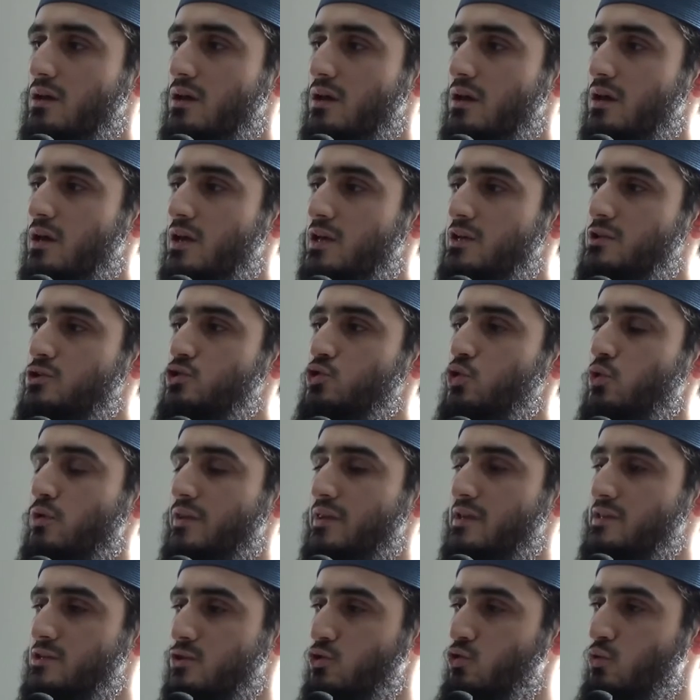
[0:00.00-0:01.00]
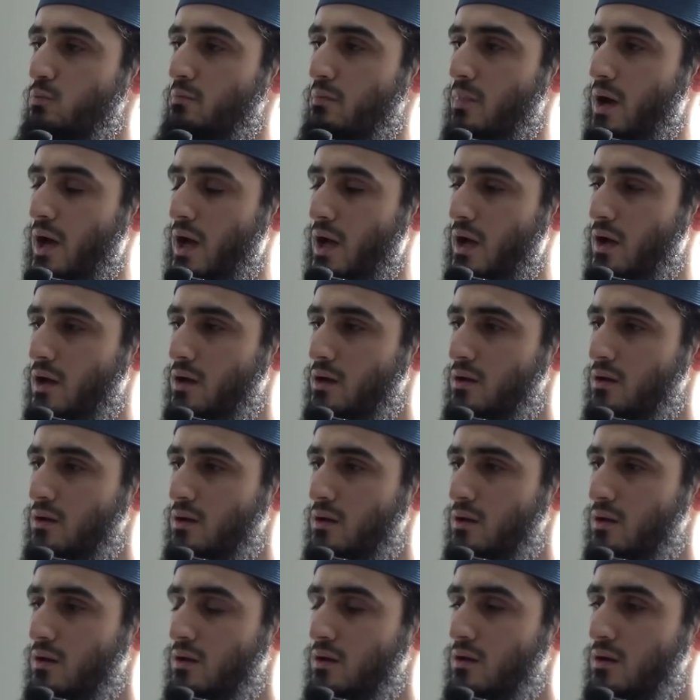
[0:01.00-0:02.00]
he taught this ummah
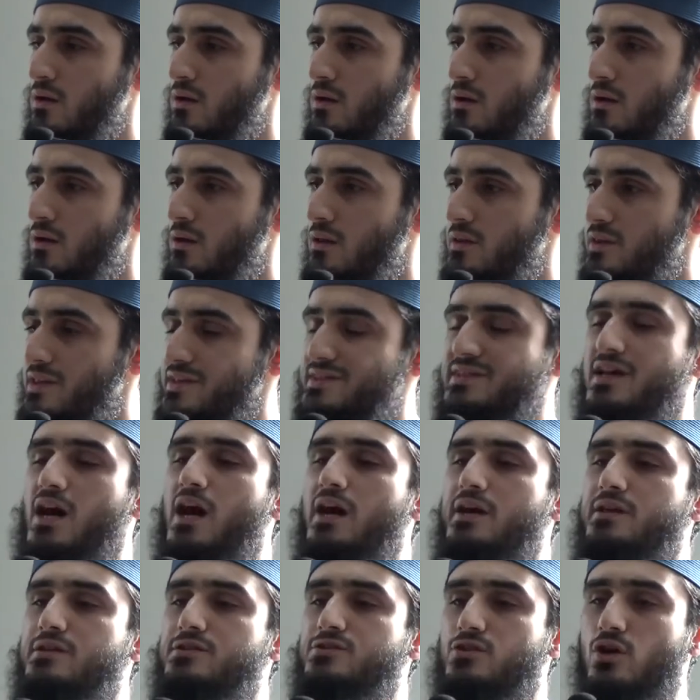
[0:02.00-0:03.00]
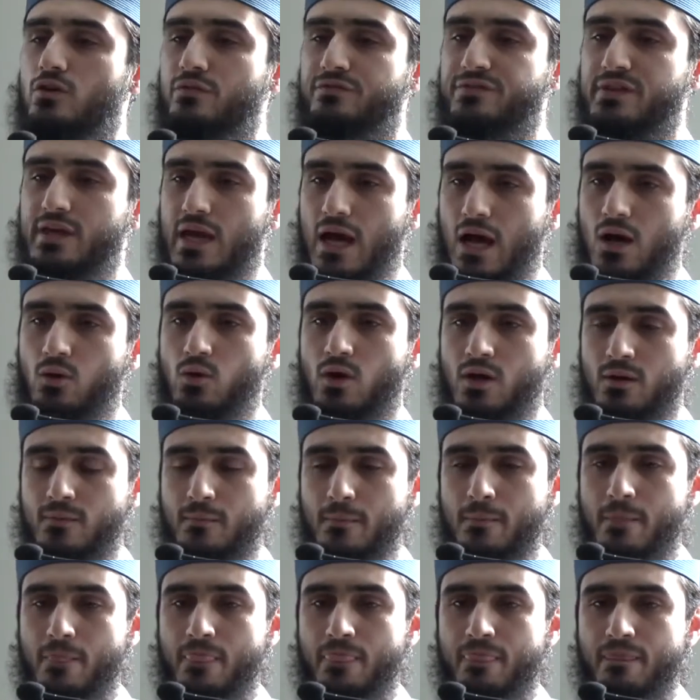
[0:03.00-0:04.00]
the signs of the hour,
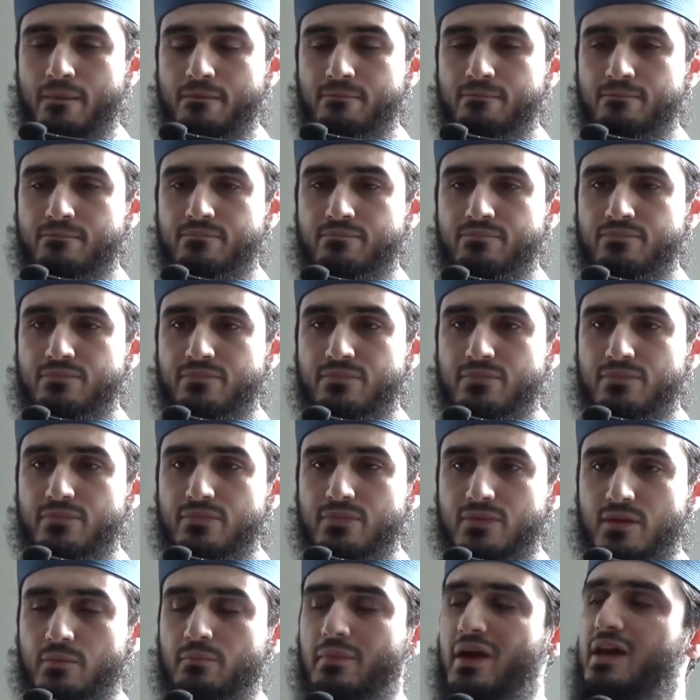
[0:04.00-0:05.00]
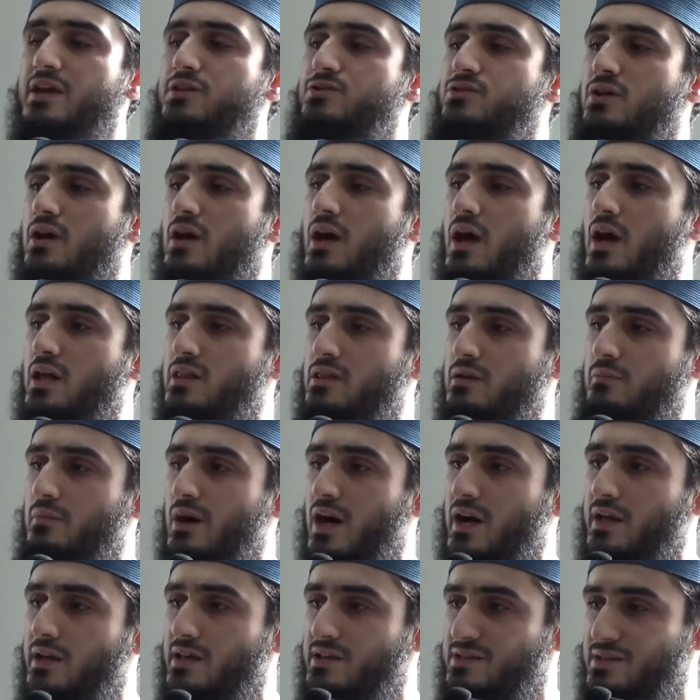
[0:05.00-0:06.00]
the major and the
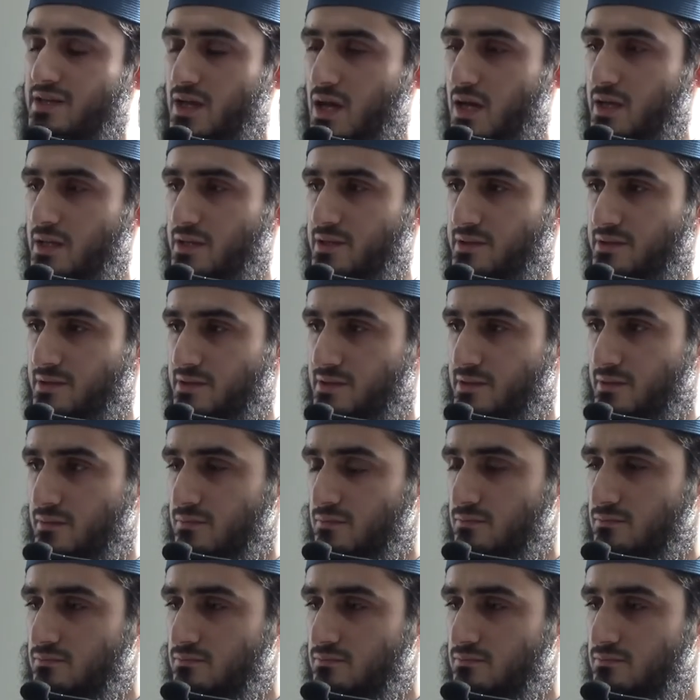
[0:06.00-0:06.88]
minor signs.